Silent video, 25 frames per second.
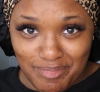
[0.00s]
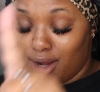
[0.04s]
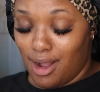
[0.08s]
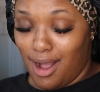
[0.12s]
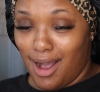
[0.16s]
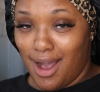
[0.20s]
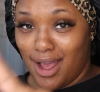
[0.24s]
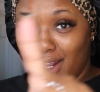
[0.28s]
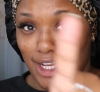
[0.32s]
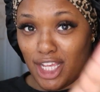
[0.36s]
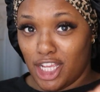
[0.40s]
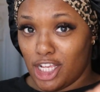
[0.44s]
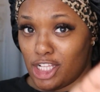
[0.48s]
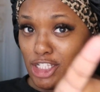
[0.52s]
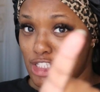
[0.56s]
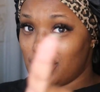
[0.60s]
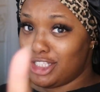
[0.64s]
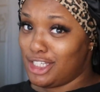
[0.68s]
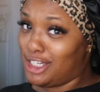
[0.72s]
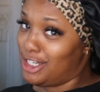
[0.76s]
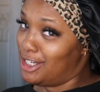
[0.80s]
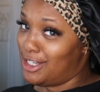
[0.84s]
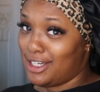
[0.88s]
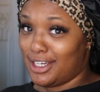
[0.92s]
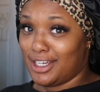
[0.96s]
God is
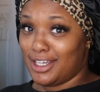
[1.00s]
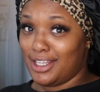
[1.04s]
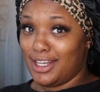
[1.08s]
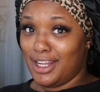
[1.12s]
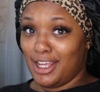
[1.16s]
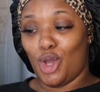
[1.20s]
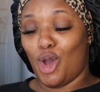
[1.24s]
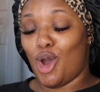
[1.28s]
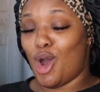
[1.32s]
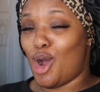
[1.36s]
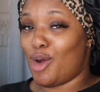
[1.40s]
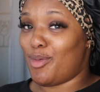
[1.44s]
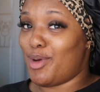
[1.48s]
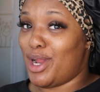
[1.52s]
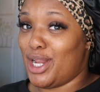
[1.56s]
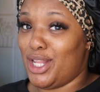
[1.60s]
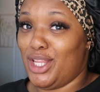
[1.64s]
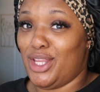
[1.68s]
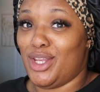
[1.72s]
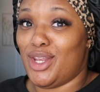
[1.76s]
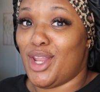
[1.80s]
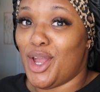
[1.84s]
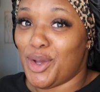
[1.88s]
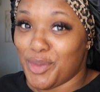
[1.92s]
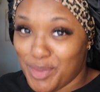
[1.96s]
good, y'all already
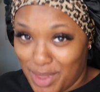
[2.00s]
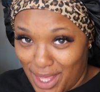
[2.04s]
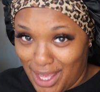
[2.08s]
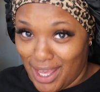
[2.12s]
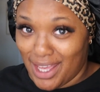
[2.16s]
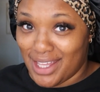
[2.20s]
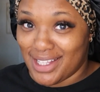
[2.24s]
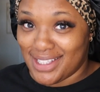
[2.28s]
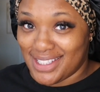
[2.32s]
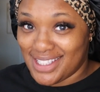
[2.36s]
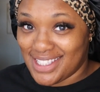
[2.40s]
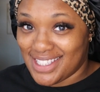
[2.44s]
know that.